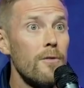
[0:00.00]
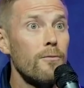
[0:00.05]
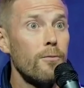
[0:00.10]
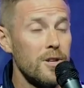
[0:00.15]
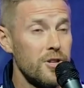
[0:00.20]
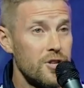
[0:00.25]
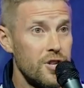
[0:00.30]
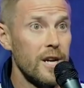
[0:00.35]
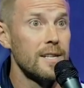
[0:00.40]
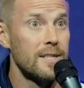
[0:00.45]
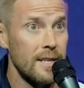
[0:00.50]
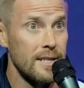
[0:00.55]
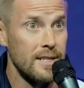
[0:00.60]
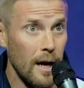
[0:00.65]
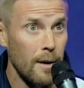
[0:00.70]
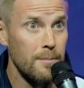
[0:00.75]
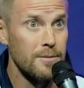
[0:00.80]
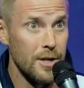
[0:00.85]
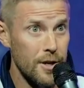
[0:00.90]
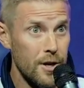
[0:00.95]
when Jesus
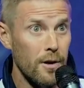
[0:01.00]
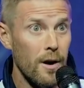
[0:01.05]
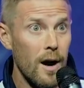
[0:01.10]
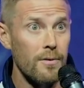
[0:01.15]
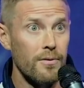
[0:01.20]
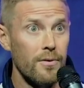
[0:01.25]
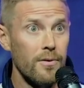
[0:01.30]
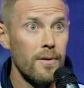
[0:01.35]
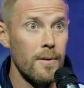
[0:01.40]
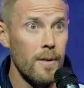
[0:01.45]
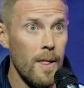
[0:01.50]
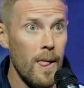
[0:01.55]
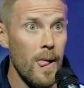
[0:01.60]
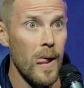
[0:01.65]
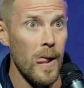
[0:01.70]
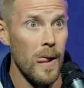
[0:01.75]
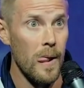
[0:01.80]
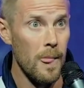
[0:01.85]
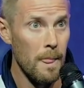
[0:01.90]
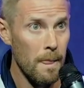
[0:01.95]
comes in your life.
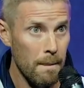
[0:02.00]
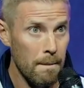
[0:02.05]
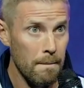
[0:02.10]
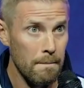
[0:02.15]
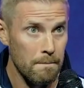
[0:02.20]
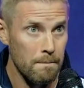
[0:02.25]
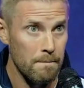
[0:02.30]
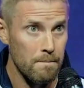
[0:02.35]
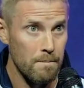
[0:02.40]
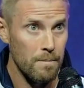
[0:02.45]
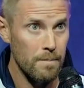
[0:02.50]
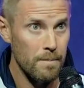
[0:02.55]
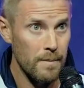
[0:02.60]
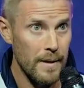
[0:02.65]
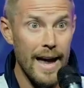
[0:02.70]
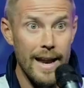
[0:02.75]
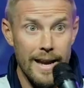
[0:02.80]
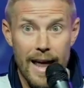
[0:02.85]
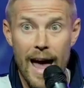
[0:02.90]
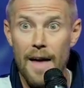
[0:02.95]

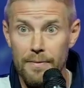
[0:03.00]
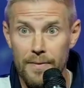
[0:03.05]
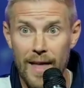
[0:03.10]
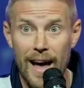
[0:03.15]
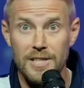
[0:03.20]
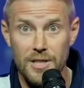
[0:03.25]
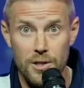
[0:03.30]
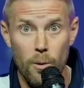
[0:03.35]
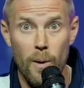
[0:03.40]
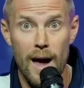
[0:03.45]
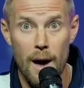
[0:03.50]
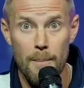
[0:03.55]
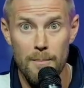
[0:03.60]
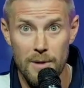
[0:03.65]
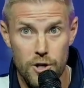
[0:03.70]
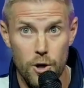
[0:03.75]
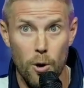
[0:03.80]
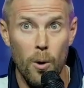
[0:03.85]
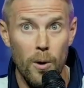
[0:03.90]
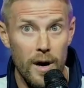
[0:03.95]
And yet, that's the way a
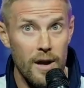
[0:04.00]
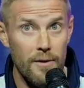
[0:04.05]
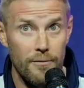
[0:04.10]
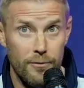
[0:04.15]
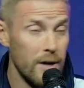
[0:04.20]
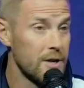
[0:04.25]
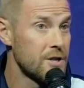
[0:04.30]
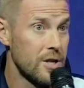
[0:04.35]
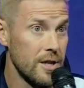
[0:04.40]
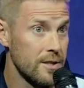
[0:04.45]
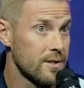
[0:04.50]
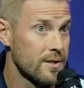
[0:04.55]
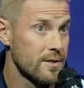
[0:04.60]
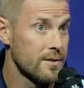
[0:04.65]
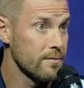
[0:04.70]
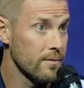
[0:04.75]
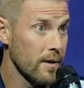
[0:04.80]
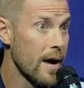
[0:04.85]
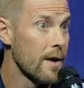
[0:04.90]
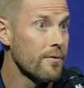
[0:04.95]
majority of Christians
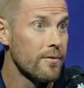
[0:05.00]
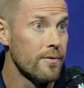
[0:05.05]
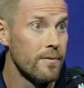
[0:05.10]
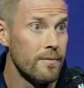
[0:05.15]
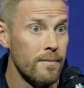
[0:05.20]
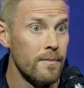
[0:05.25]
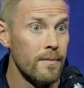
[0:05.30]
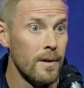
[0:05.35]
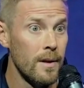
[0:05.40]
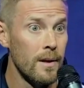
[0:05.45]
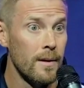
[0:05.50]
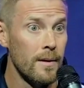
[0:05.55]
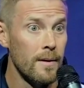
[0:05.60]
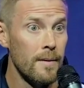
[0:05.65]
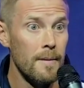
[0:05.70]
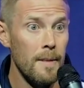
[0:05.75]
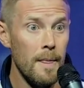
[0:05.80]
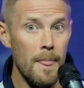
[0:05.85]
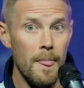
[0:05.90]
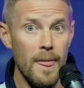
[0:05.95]
live,
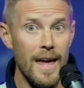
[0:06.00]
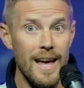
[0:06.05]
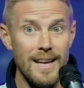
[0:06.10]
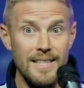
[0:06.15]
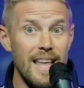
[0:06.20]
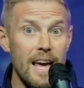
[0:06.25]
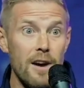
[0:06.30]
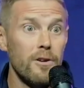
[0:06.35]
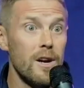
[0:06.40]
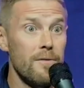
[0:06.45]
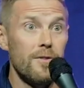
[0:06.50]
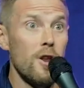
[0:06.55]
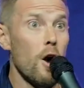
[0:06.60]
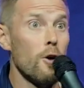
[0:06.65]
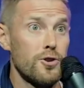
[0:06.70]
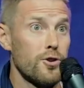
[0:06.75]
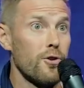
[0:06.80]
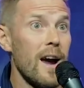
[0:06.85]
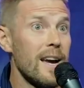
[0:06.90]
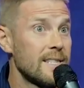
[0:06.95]
is they leave no
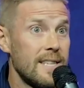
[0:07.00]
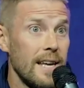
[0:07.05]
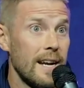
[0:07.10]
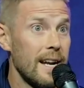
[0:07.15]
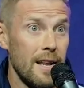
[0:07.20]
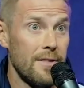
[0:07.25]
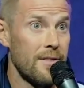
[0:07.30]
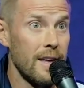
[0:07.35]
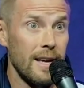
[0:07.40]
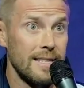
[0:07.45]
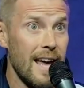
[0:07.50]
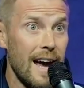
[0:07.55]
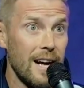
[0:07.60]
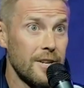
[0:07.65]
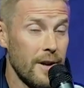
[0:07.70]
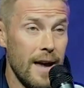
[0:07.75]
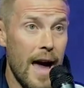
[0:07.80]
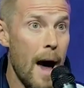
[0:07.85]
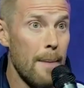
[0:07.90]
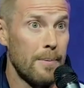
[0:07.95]
trace that anything has
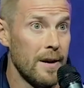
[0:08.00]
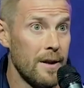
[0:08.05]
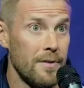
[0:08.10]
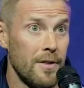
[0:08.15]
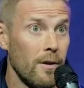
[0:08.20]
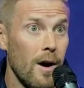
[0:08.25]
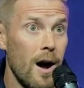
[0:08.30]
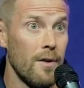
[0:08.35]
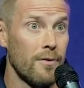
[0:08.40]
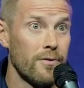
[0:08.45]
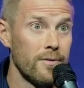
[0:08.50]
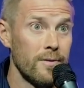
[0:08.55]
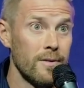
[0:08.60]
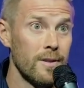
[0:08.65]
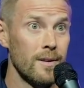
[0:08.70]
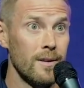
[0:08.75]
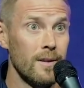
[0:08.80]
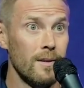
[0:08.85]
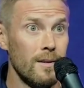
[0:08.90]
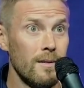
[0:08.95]
actually happened in their life.
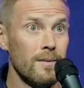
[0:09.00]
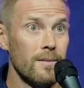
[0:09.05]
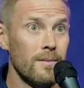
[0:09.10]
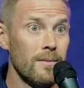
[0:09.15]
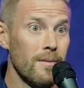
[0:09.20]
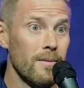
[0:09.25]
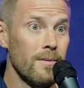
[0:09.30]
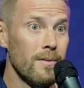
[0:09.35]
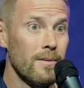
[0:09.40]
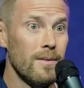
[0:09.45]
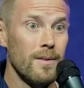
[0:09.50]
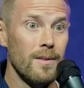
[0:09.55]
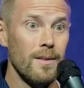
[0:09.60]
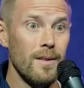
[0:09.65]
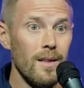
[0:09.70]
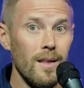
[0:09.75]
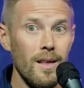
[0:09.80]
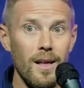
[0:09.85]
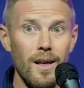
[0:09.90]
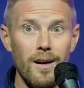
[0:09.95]

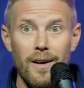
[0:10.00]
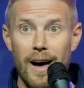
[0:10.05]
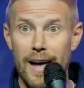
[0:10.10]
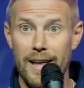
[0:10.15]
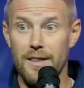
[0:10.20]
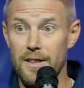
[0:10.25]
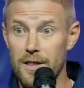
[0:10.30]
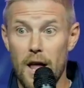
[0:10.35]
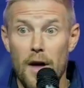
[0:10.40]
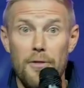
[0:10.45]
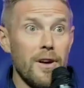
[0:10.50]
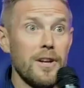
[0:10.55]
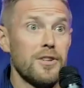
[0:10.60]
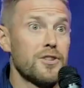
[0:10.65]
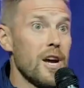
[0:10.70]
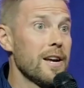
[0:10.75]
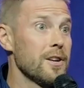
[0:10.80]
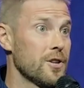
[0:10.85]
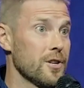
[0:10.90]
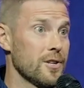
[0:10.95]
Like, nothing
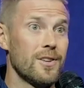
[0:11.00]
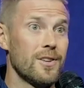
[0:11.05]
changes,